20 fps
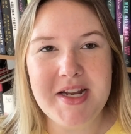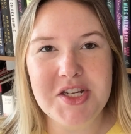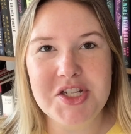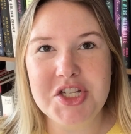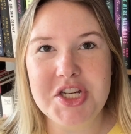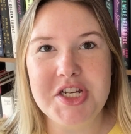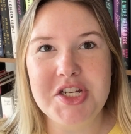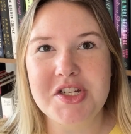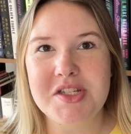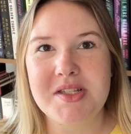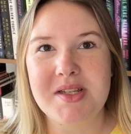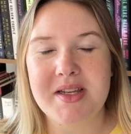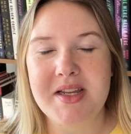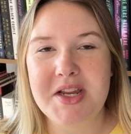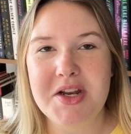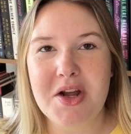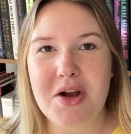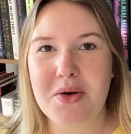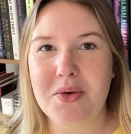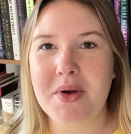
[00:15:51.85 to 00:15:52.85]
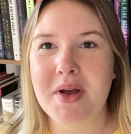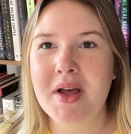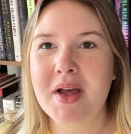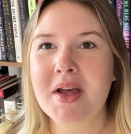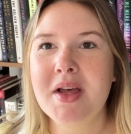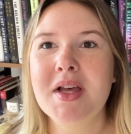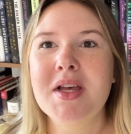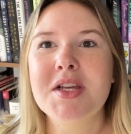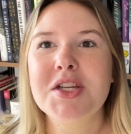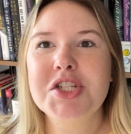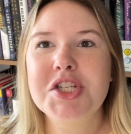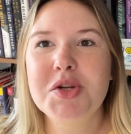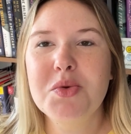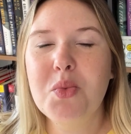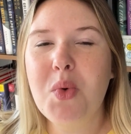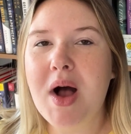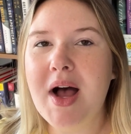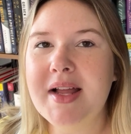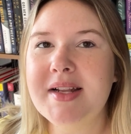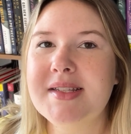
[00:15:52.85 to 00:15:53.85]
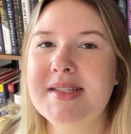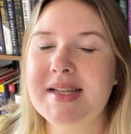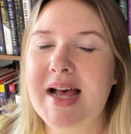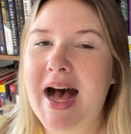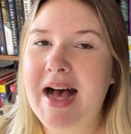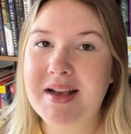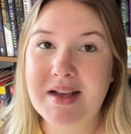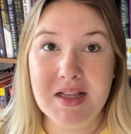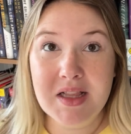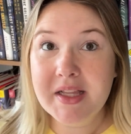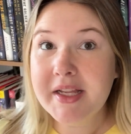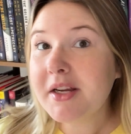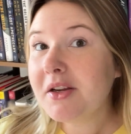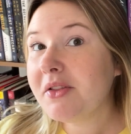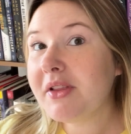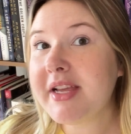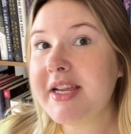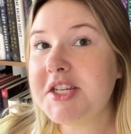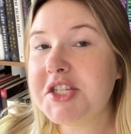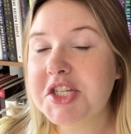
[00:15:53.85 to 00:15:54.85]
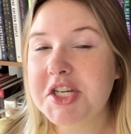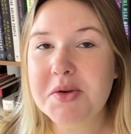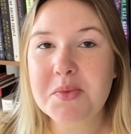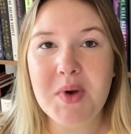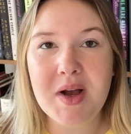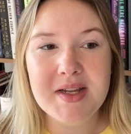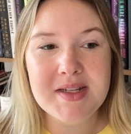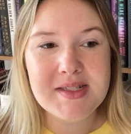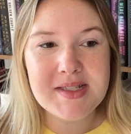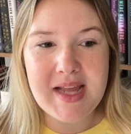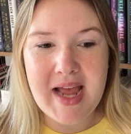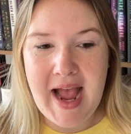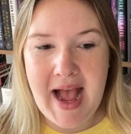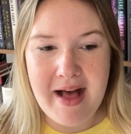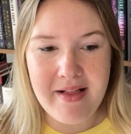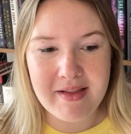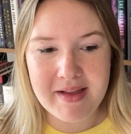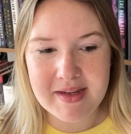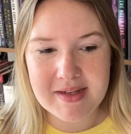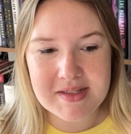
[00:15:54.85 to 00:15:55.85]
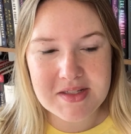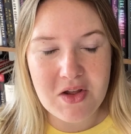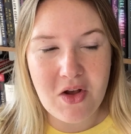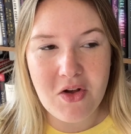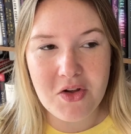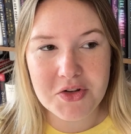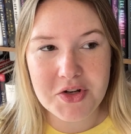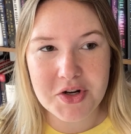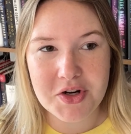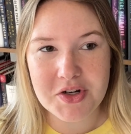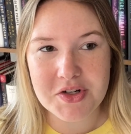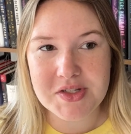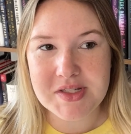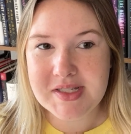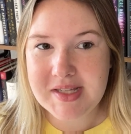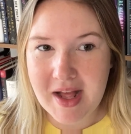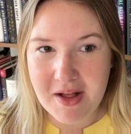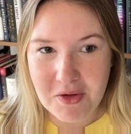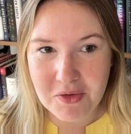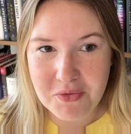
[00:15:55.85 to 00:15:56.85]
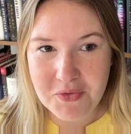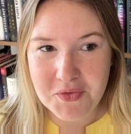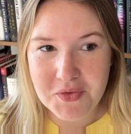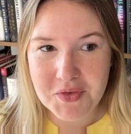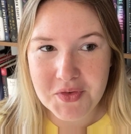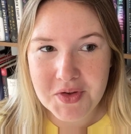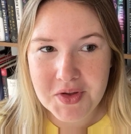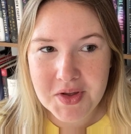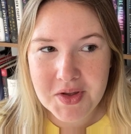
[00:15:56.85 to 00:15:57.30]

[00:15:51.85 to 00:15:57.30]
And she just, you know, she wants, clearly she wants Alex all to herself